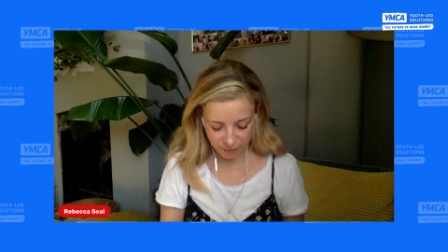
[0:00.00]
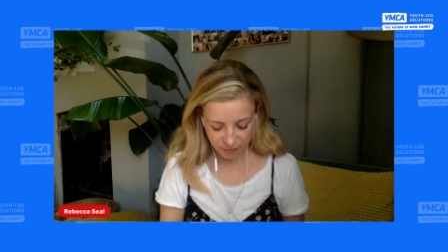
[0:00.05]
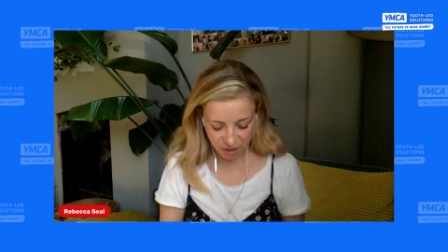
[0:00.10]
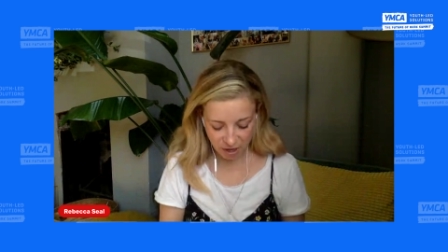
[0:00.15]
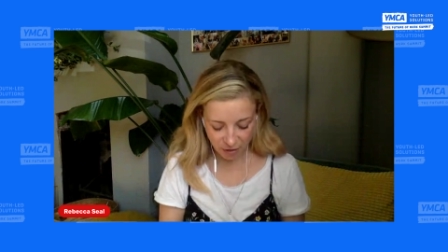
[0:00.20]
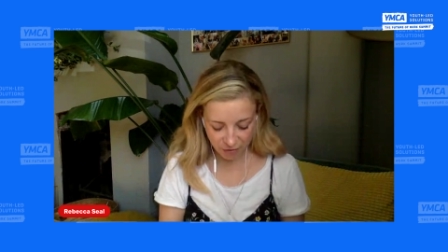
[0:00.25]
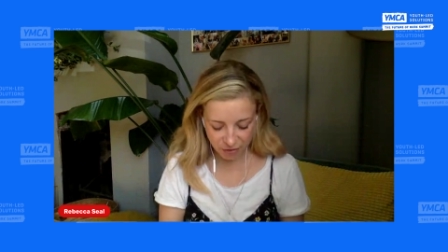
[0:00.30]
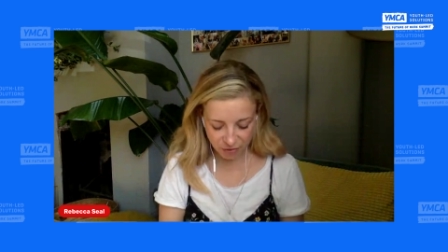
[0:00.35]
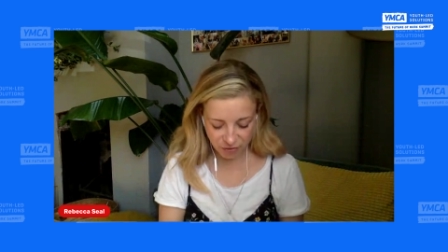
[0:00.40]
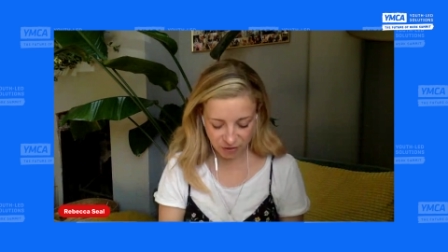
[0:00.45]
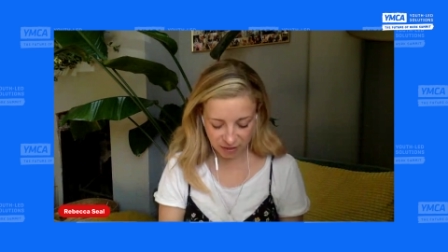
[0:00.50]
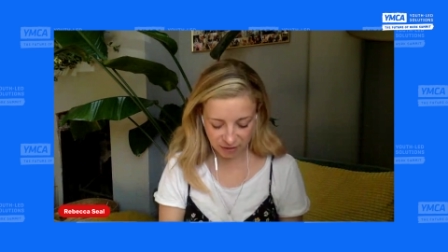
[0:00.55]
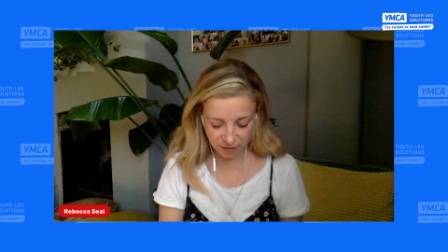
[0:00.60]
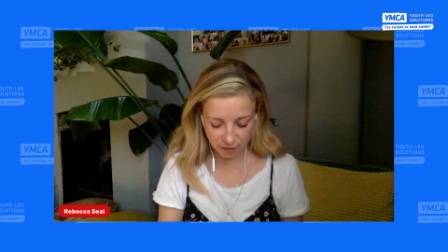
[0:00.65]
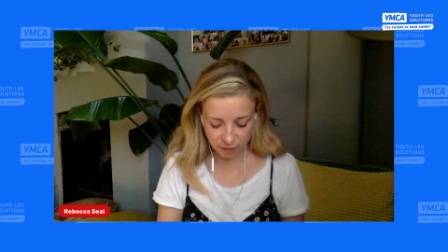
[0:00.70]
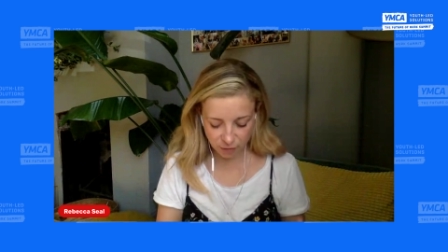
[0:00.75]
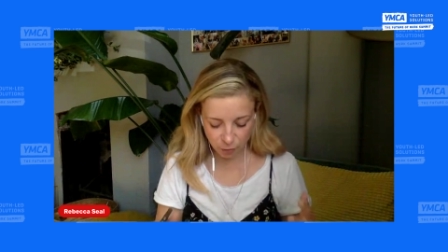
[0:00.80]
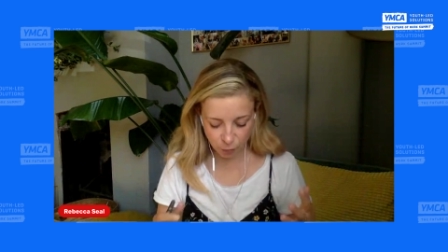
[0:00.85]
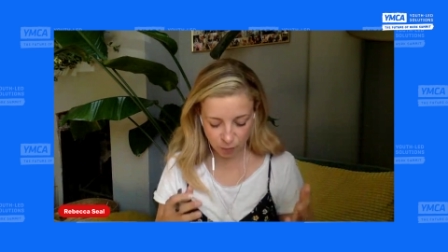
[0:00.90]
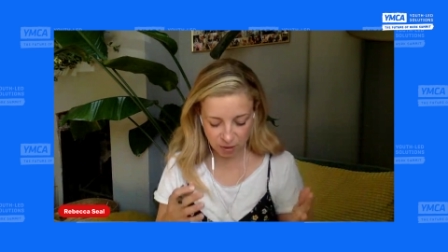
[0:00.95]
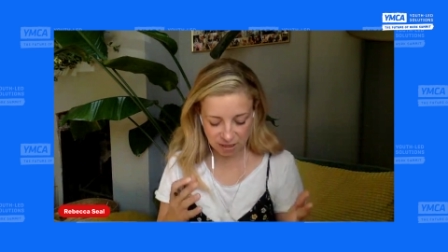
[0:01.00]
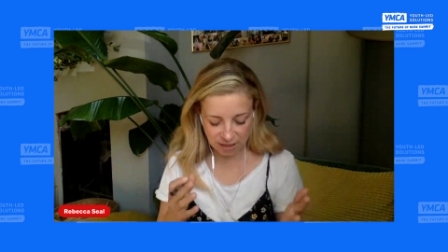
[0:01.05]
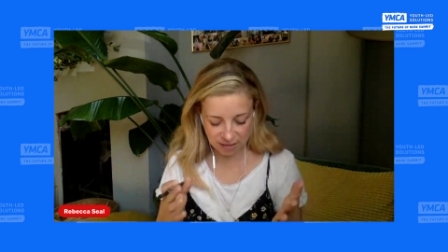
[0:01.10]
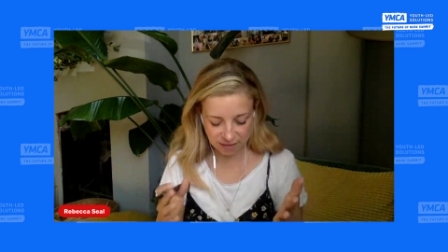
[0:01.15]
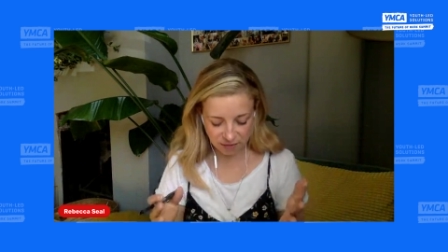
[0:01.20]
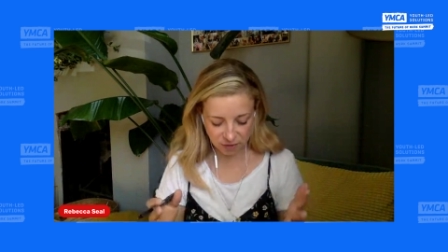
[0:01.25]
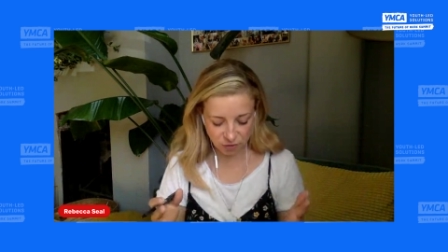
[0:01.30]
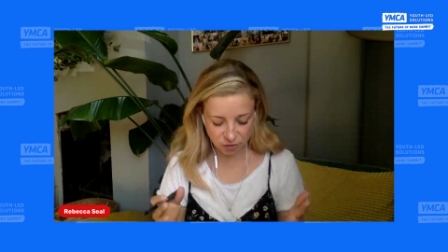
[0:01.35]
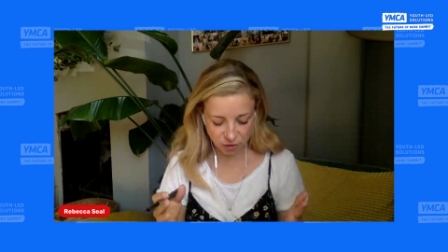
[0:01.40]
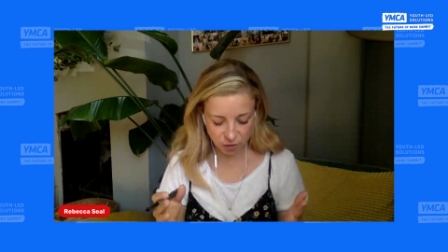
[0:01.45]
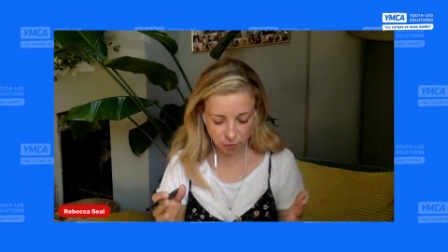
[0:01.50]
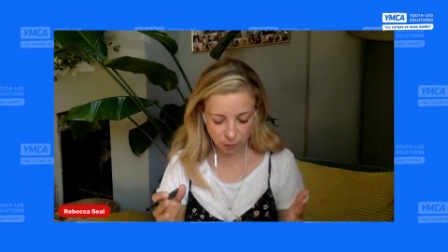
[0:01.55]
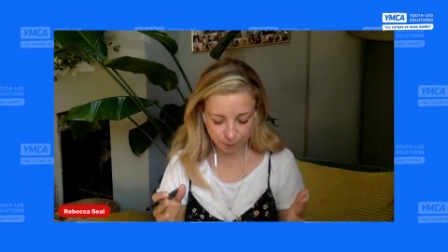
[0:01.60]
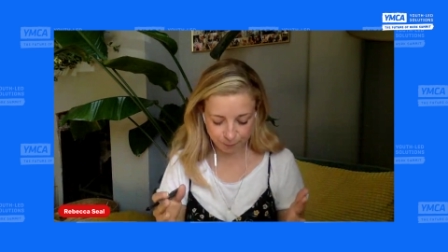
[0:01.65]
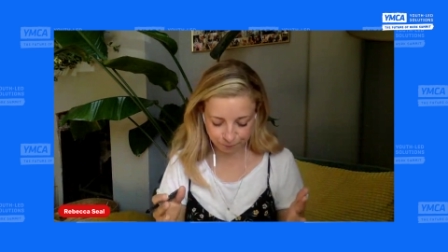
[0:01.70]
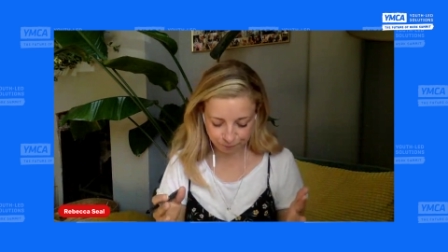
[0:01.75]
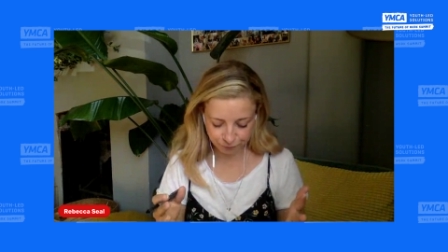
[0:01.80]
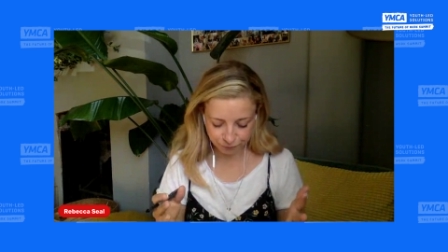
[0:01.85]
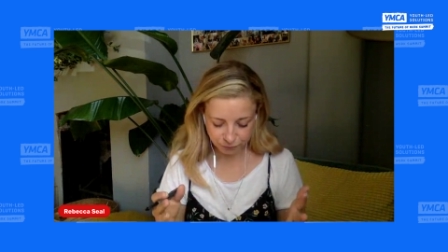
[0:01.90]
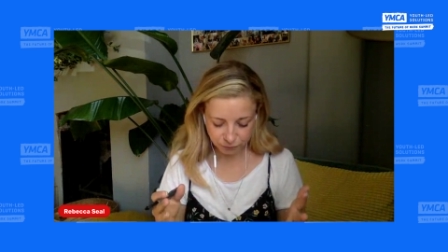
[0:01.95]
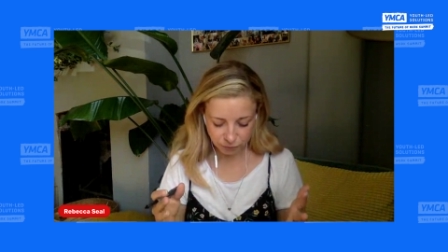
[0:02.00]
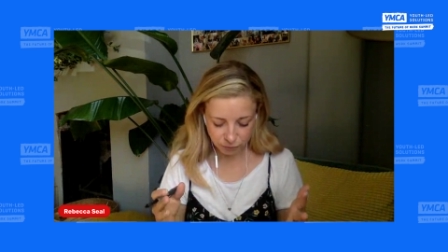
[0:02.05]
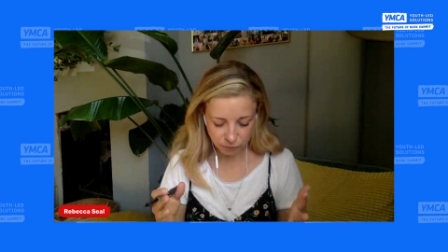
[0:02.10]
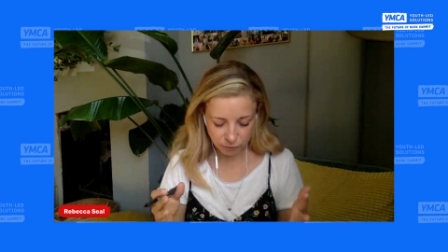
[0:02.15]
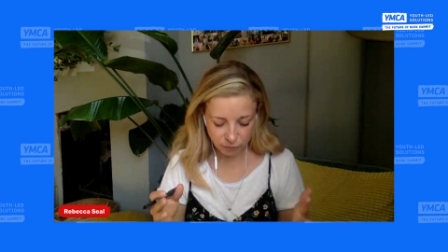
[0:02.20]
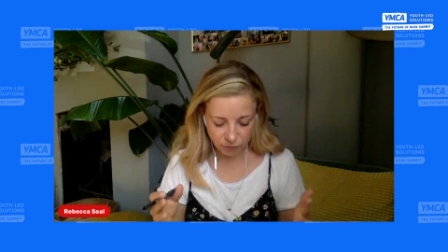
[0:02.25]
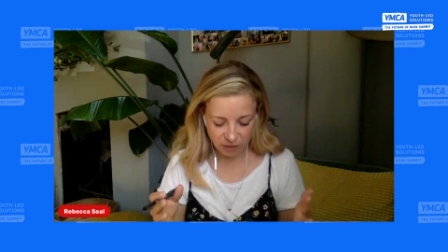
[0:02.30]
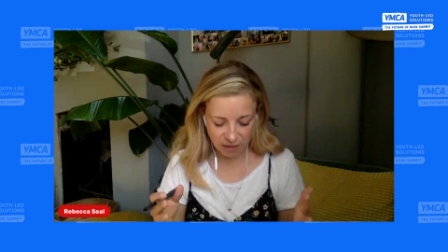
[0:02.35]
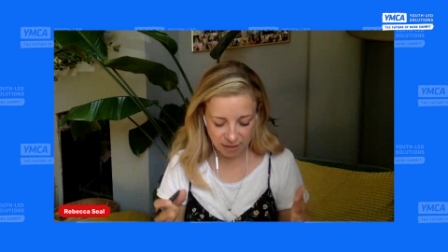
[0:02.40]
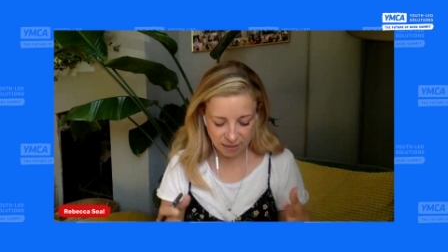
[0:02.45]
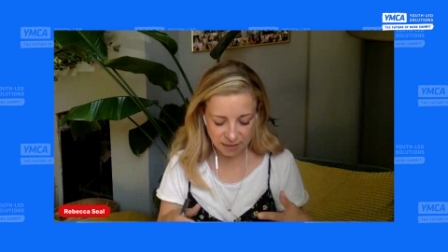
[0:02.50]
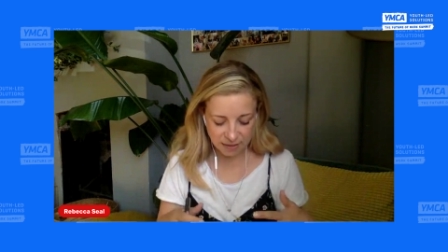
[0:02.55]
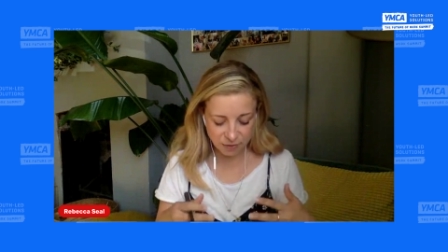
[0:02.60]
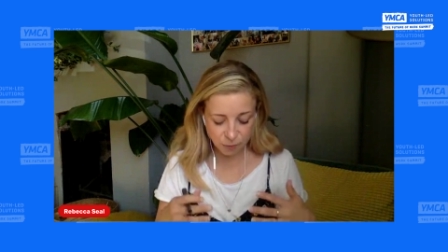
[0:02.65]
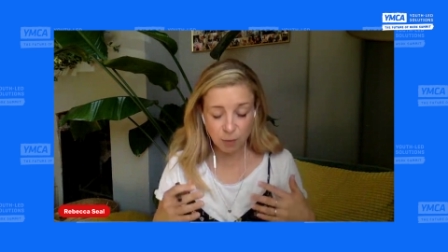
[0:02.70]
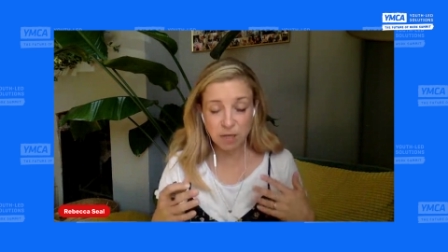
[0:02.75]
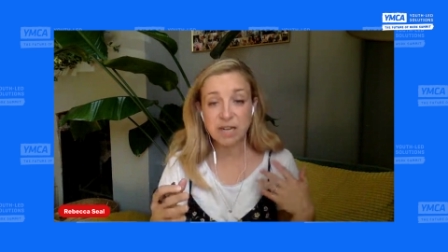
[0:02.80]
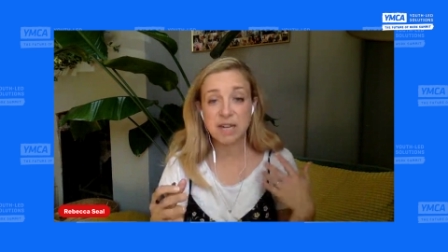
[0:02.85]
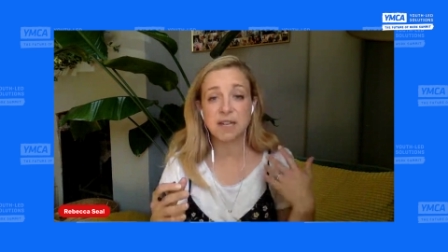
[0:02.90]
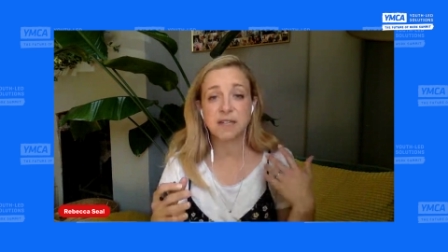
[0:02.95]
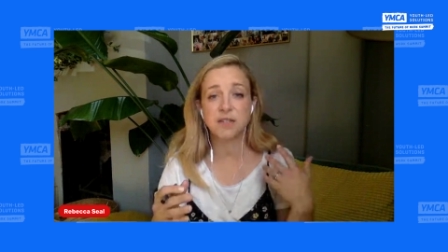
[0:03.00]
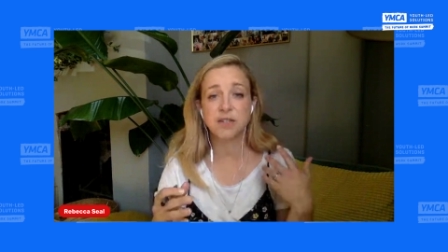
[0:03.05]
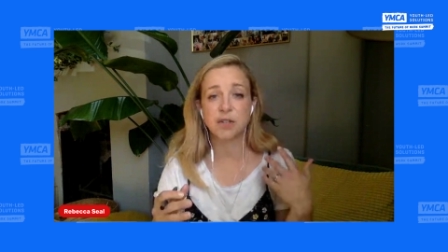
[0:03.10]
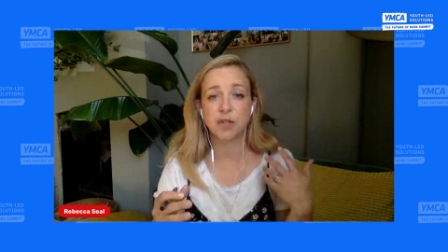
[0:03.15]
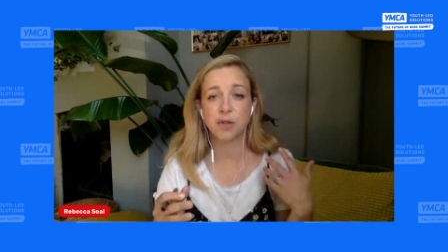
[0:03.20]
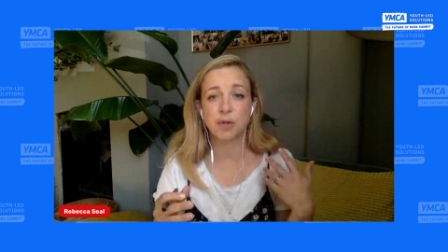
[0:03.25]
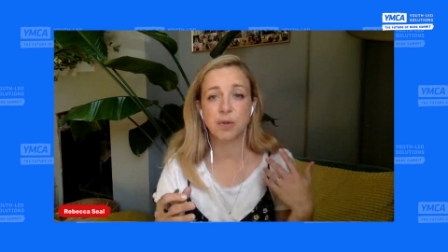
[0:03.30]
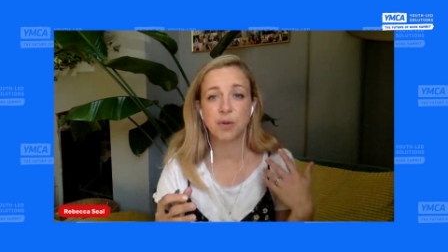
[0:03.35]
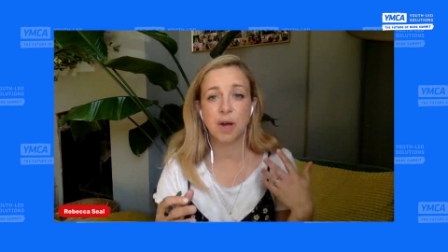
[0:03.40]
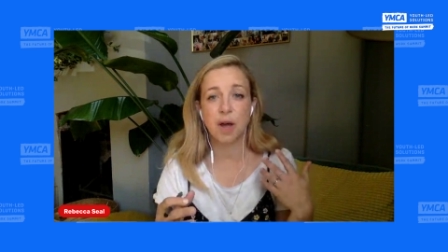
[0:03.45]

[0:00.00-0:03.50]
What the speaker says: The other thing that we need to do is we need to,